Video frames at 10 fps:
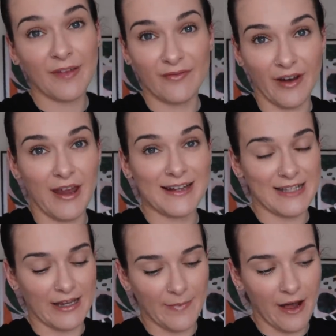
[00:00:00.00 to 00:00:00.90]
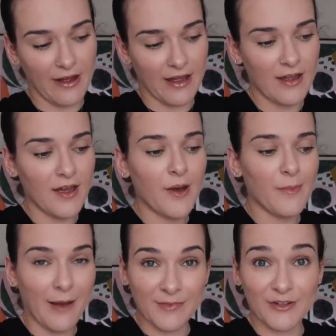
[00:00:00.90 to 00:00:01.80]
very excited about it,
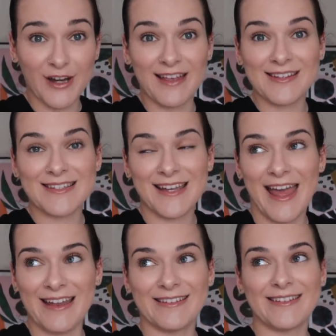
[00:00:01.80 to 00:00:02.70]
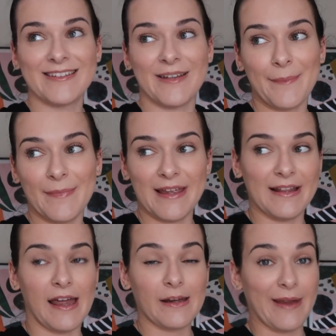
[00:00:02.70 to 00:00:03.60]
but I'm stressed, hence
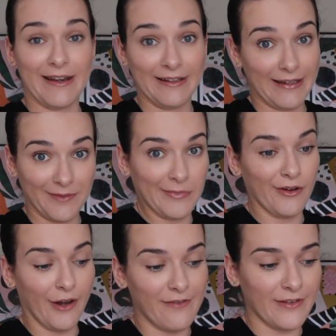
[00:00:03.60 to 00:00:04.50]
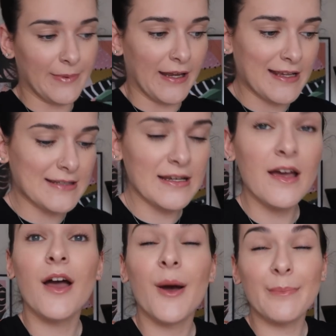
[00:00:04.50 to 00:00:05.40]
me like being a little bit all over the place.
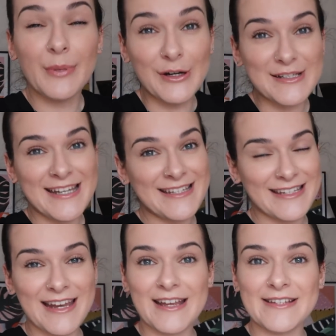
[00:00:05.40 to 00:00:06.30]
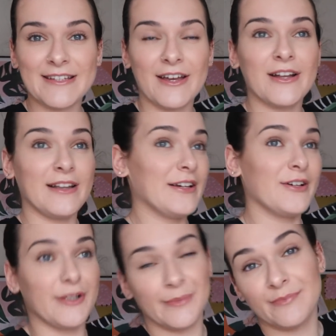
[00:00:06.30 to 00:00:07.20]
But in today's
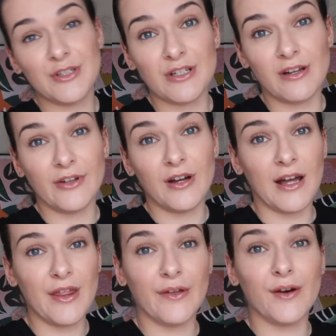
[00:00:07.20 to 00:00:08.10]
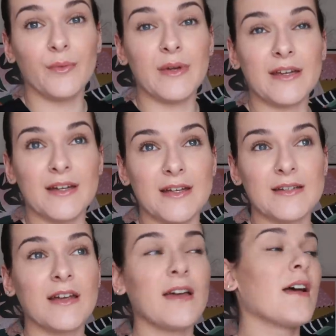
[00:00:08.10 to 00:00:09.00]
little studio vlog, I thought we
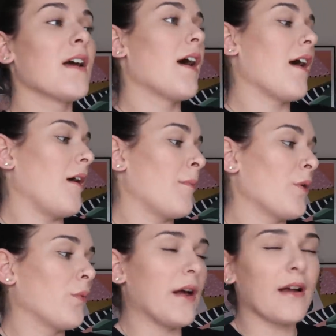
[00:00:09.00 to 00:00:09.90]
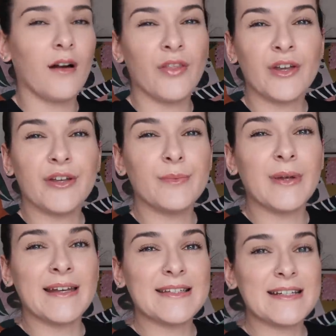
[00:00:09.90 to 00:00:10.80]
could um, work on the new
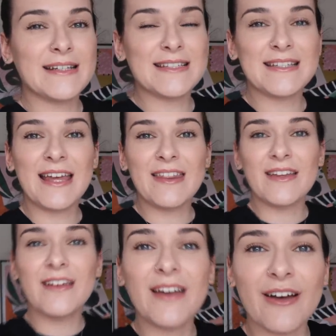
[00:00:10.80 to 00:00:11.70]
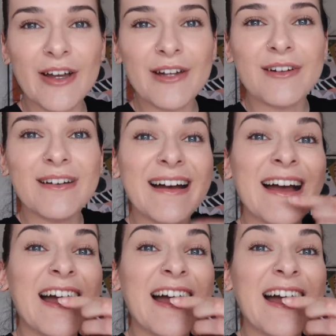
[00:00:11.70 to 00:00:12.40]
planner stickers together. Have I got